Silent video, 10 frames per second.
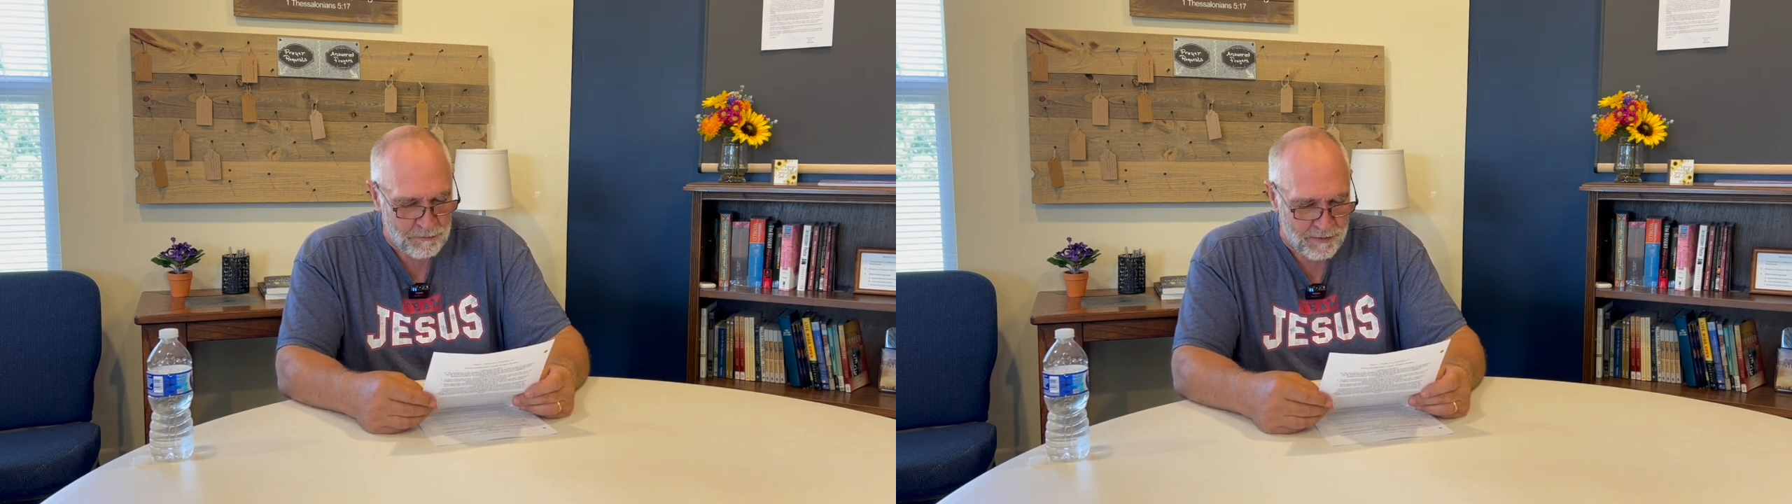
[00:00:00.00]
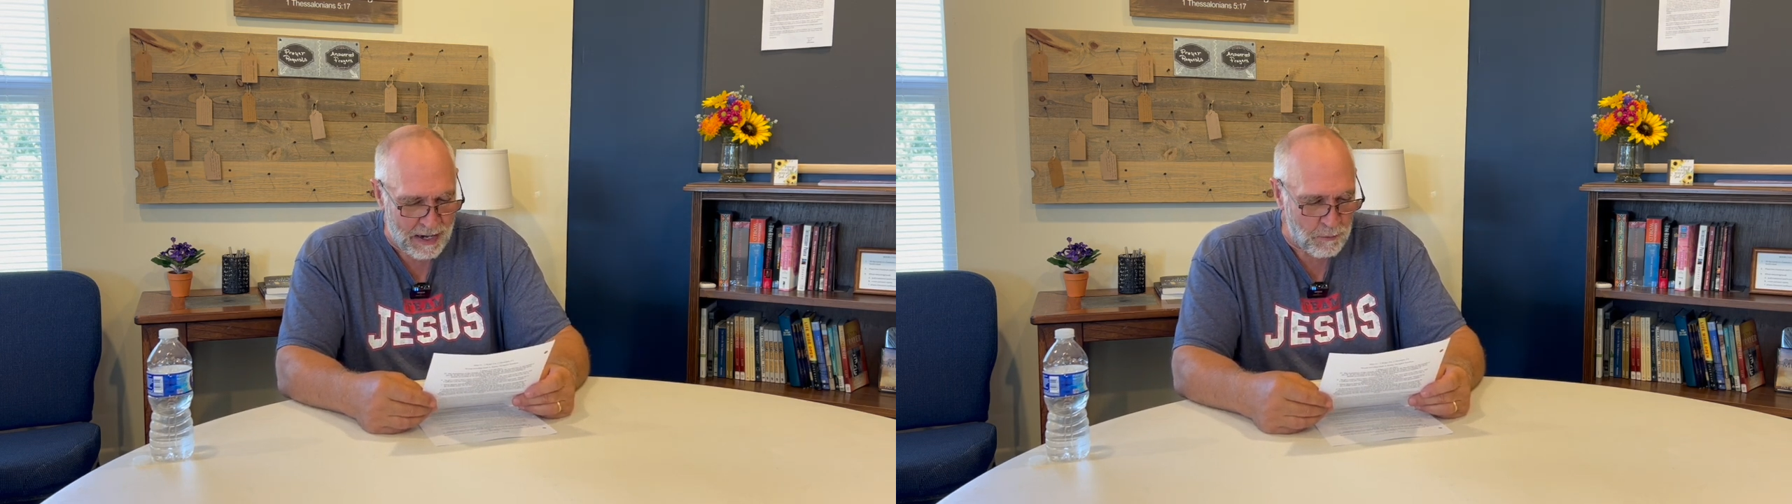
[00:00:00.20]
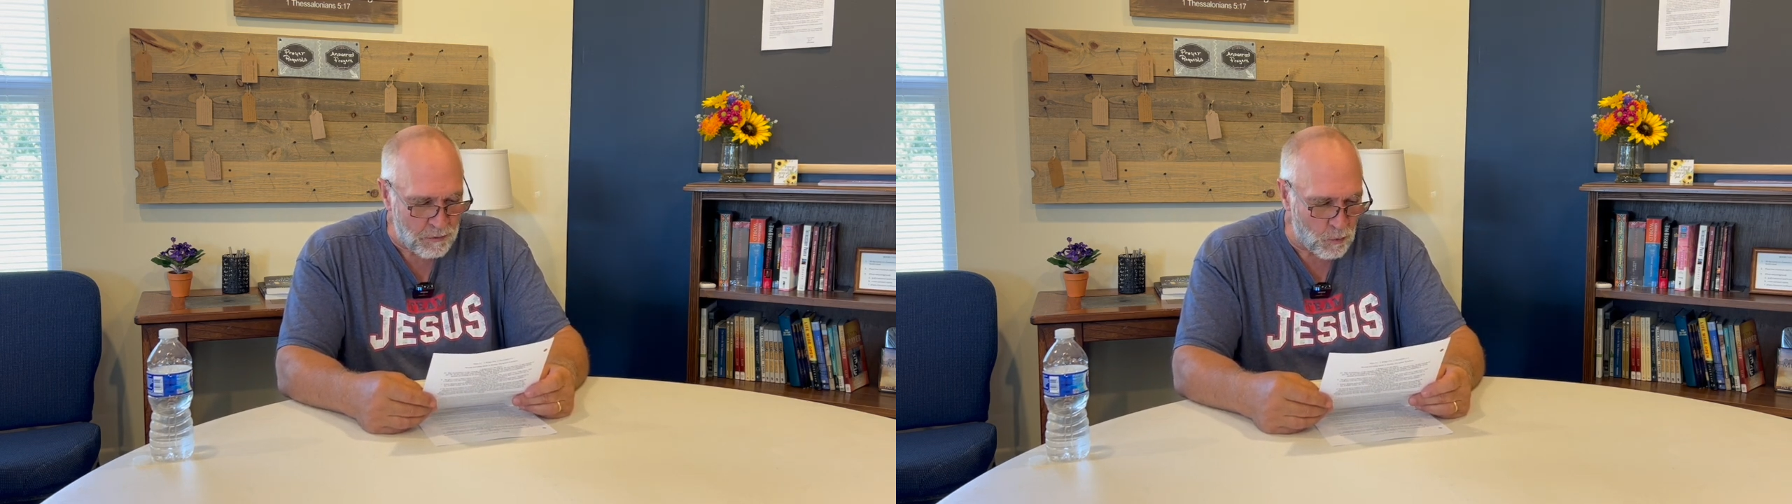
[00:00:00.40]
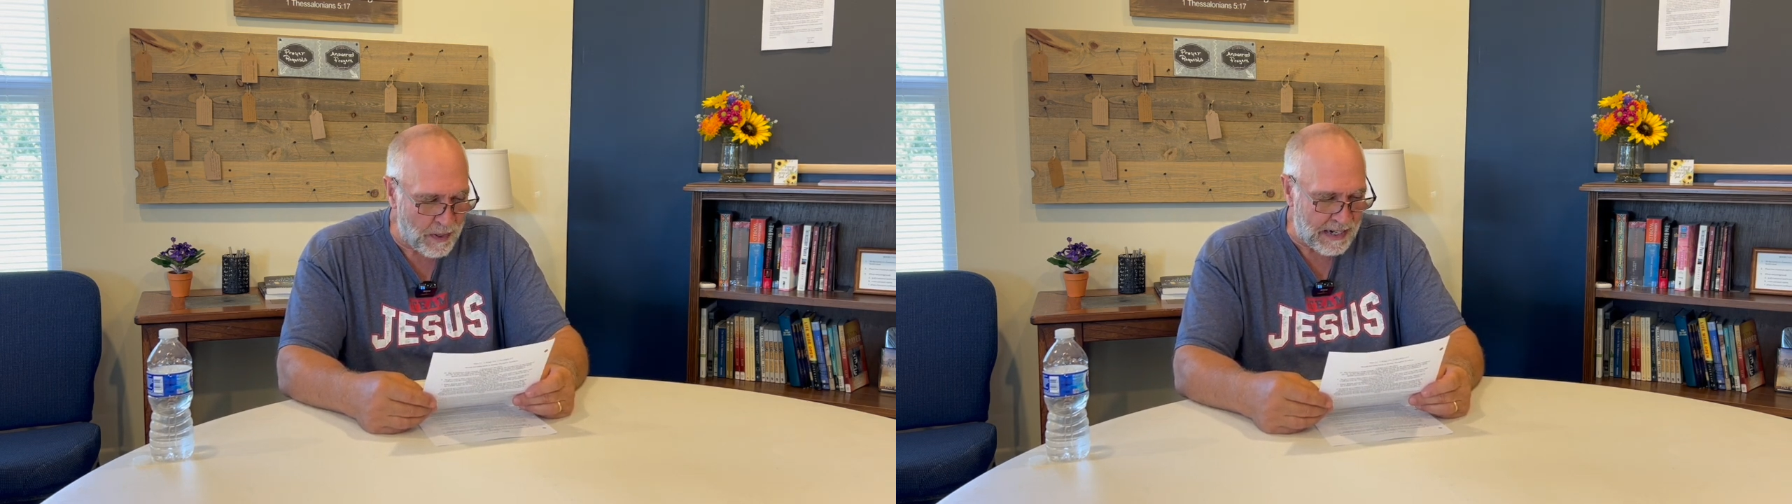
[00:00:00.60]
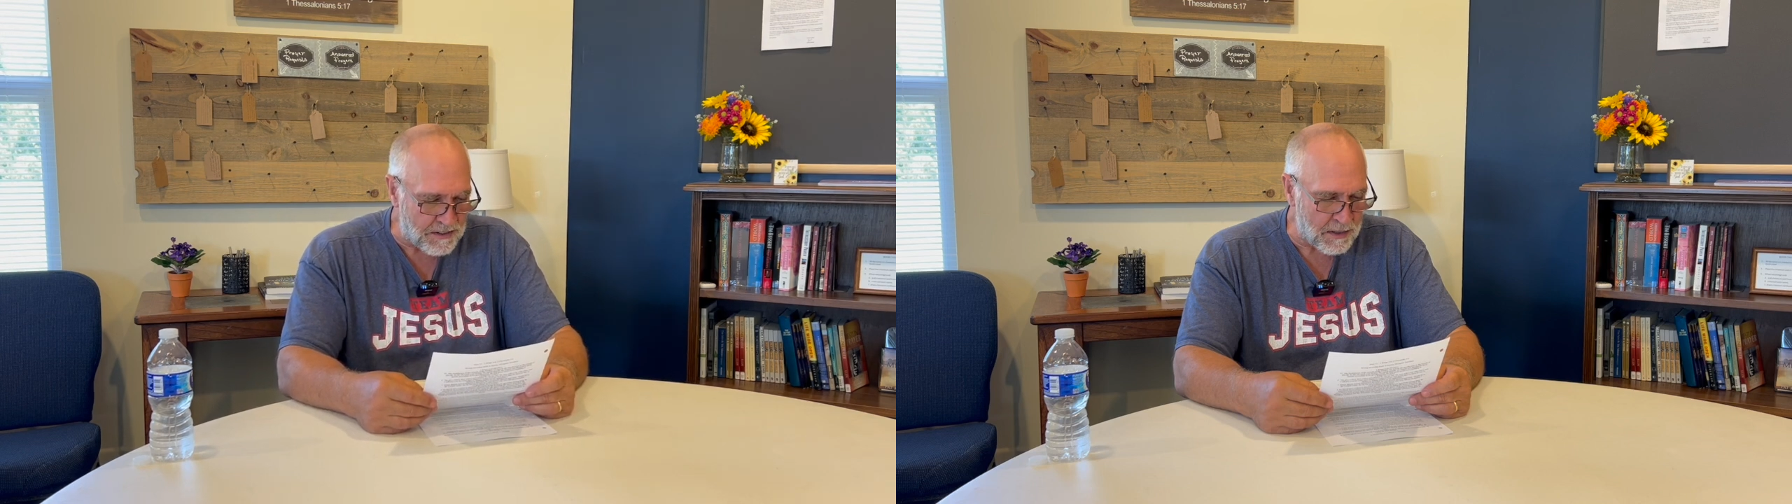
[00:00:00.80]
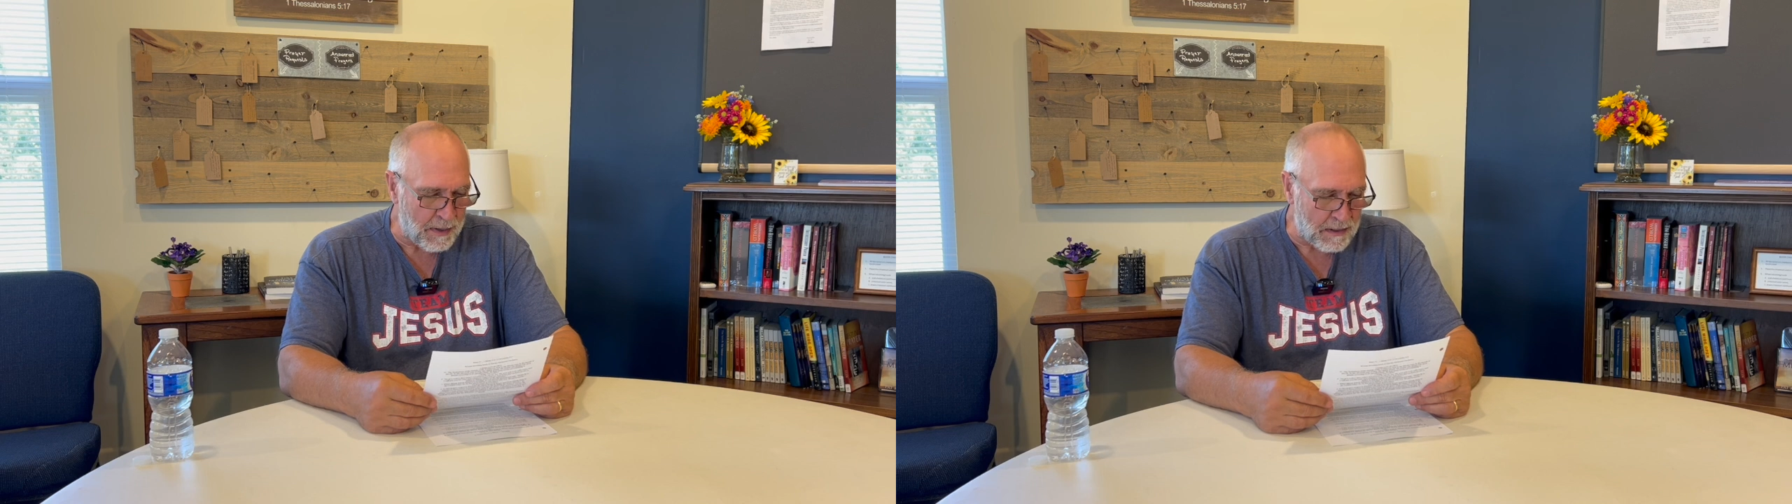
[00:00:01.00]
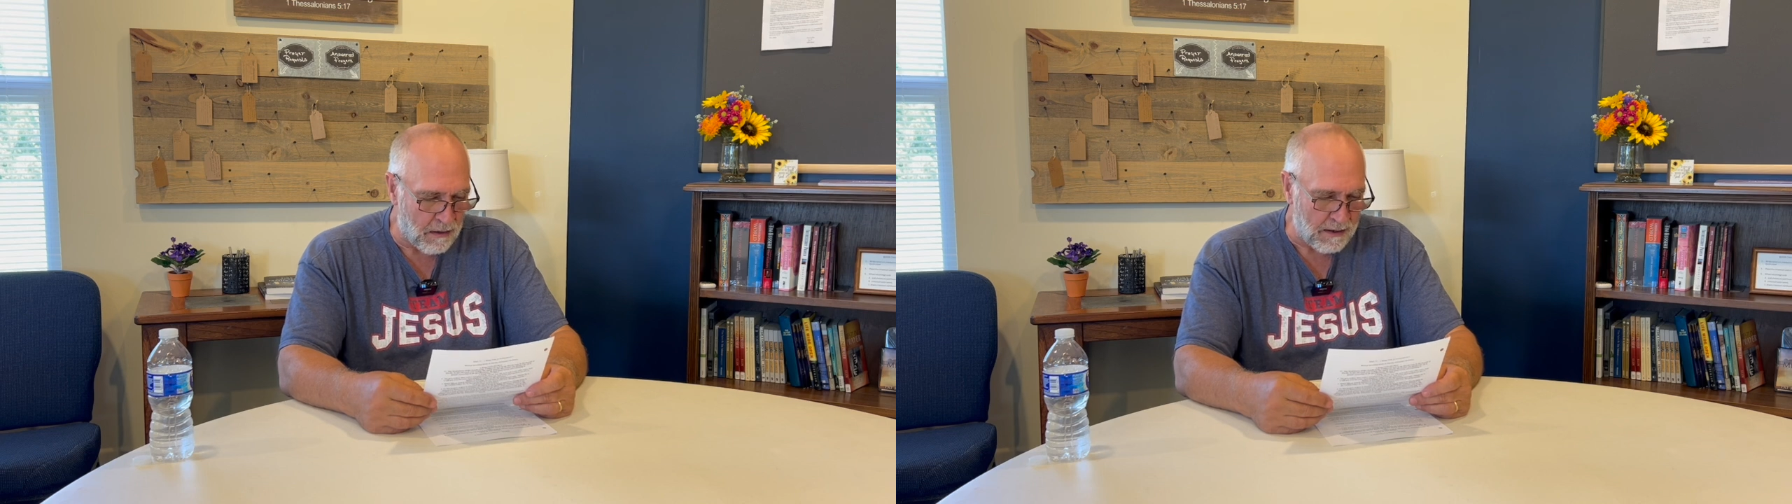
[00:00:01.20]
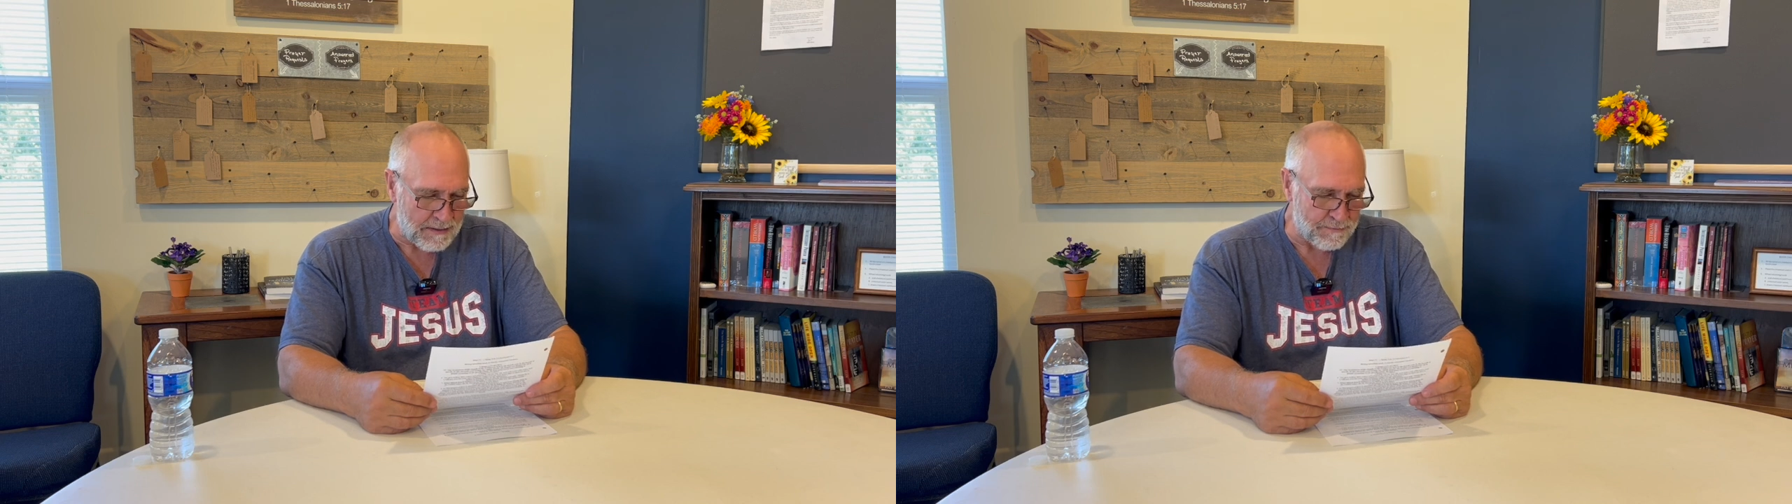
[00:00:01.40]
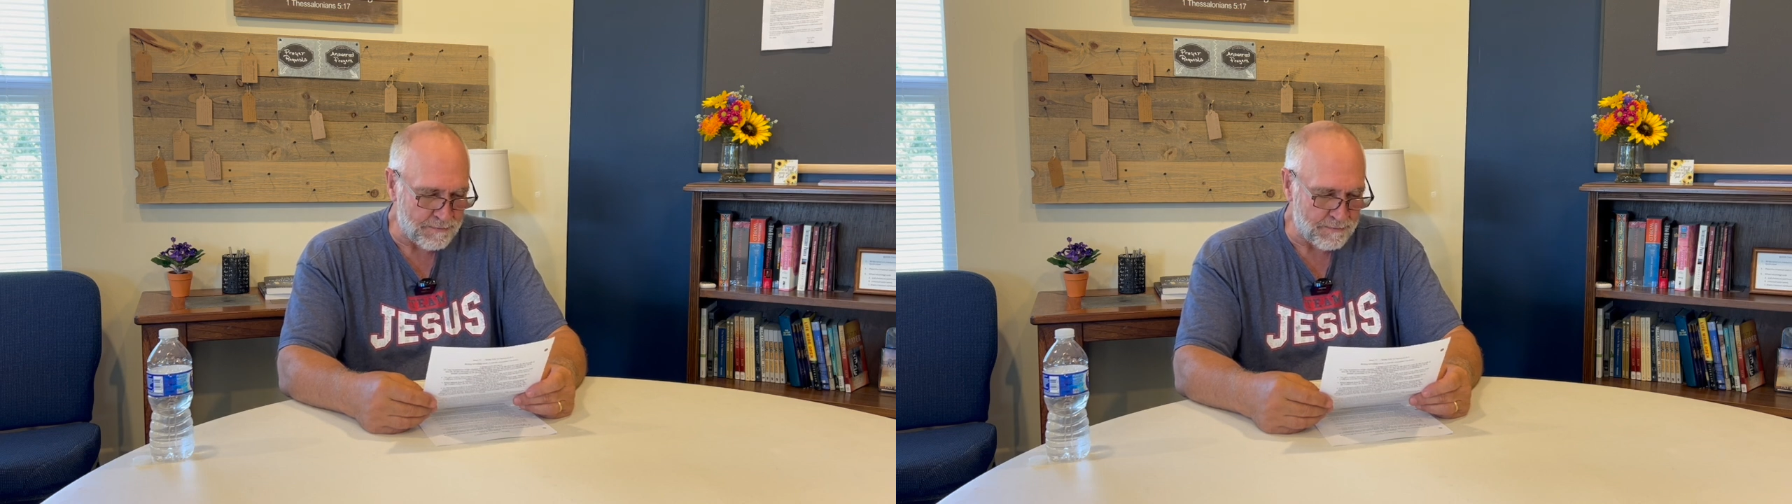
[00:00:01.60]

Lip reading: fight with weeds in my garden.